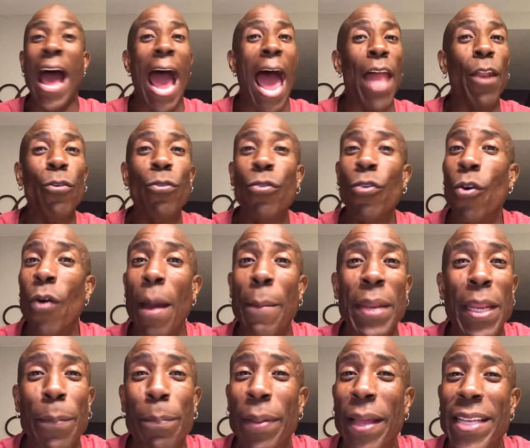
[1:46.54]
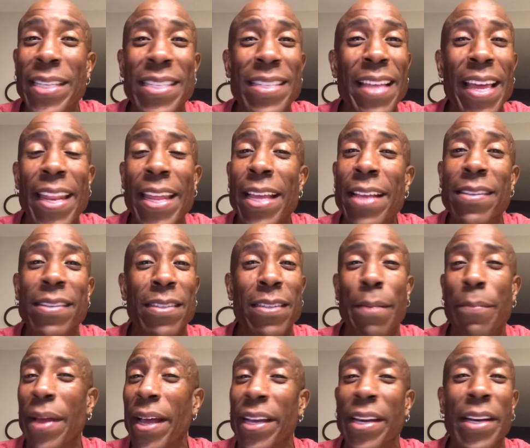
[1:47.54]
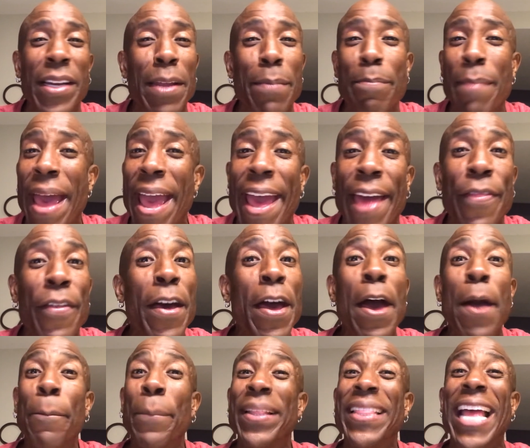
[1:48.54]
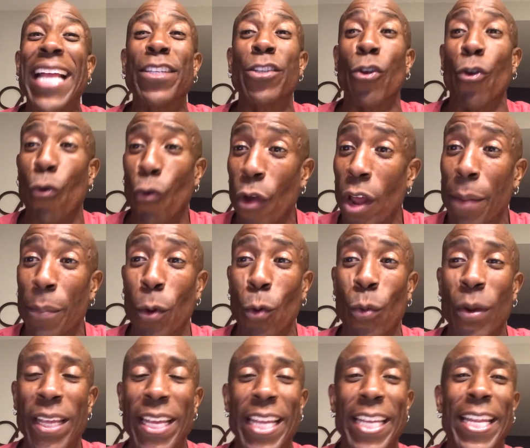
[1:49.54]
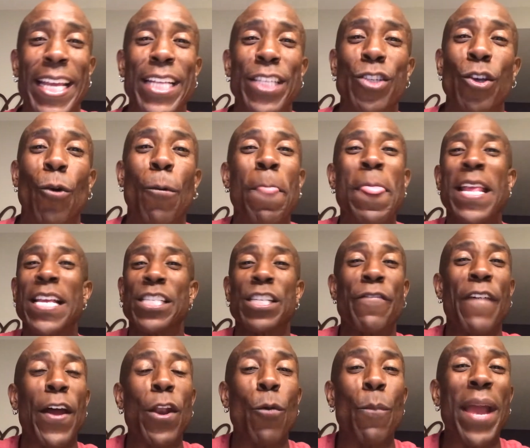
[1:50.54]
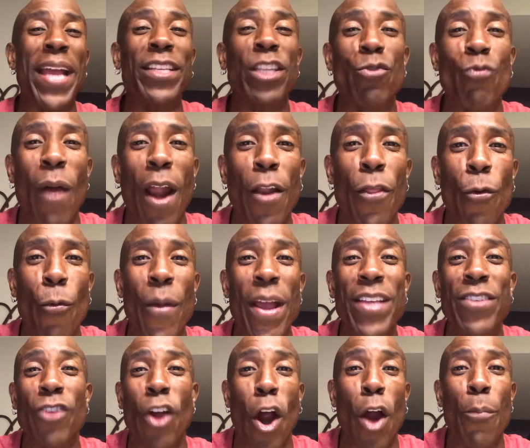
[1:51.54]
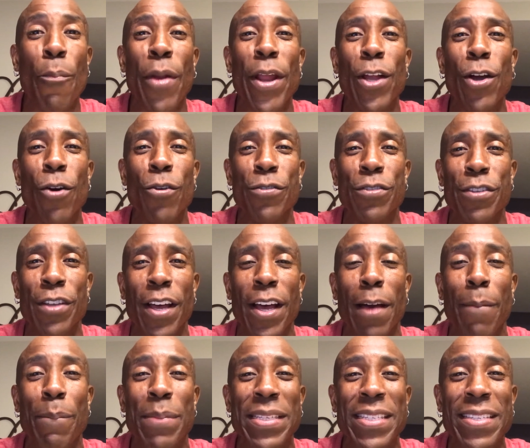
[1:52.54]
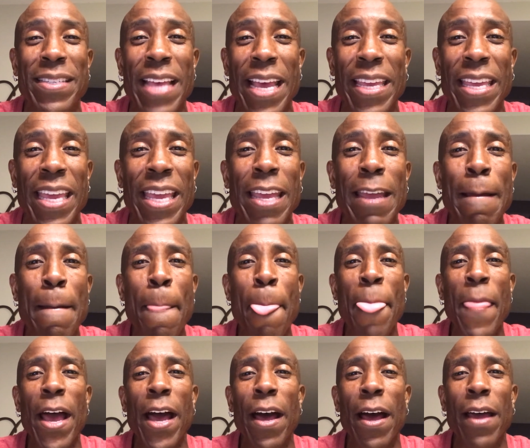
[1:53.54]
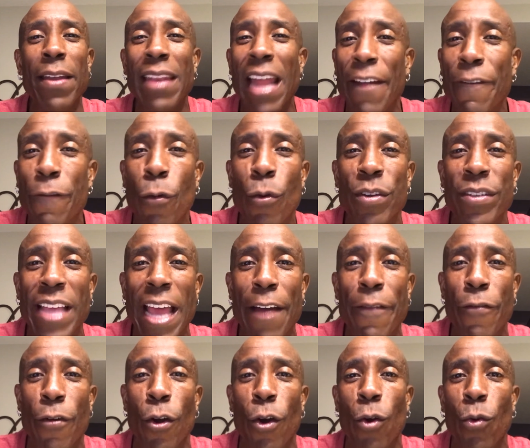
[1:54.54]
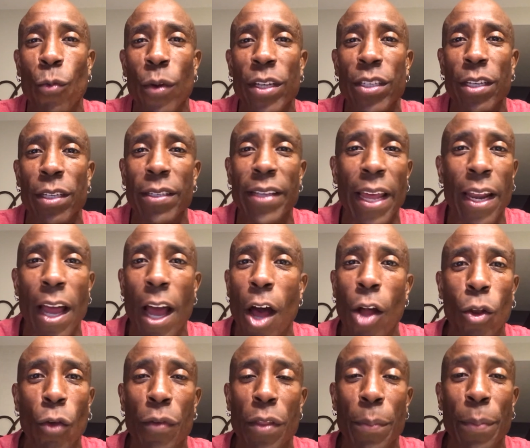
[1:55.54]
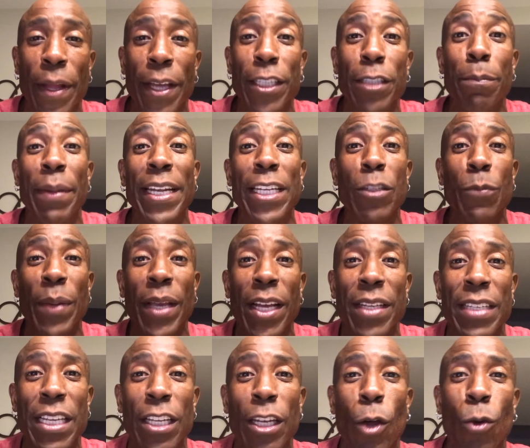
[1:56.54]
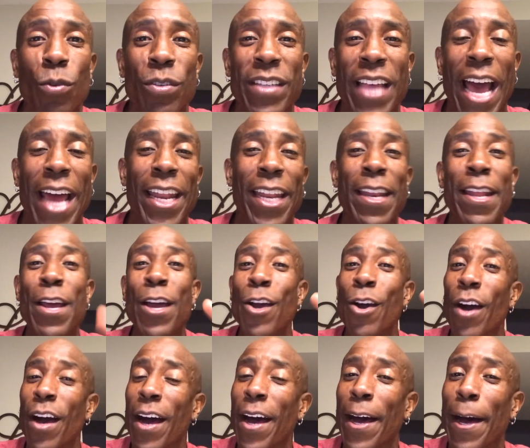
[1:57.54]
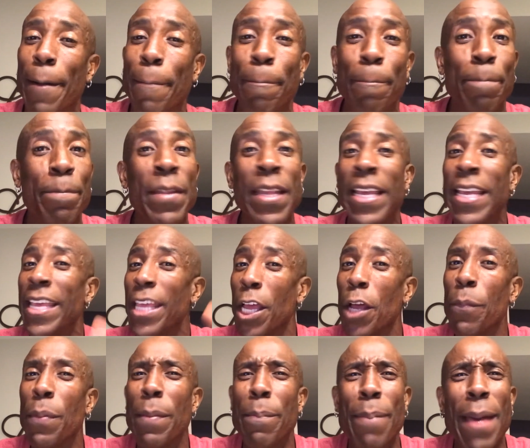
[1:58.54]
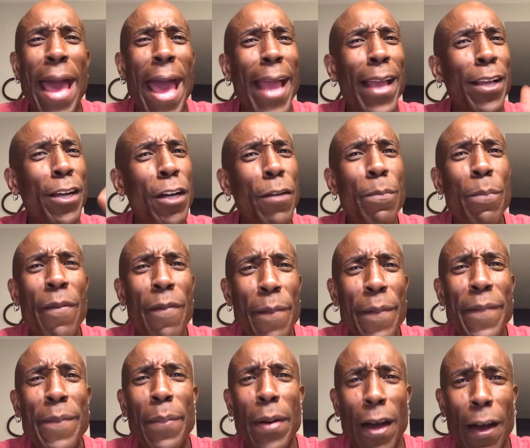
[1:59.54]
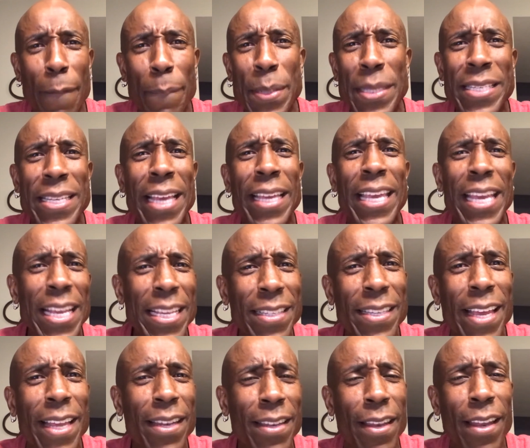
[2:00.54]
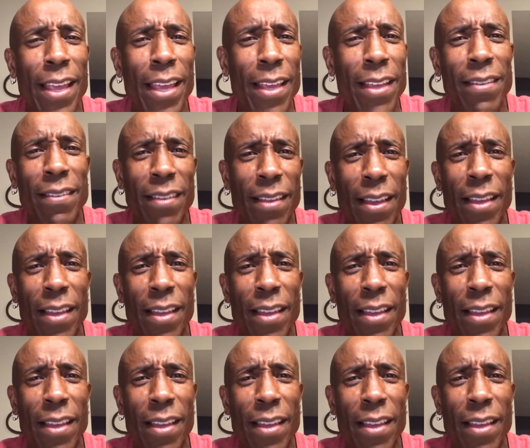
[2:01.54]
I don't know how many places that is because I'm not good at math, but that's incredible what he did. So Stefano Manzi, rider of the race, the heartbreak goes to uh, Bezzecchi, uh, not for his afro, which is kind of all over the place, but it's because he low-sided. Um, He'll be back. Good, uh, He's getting.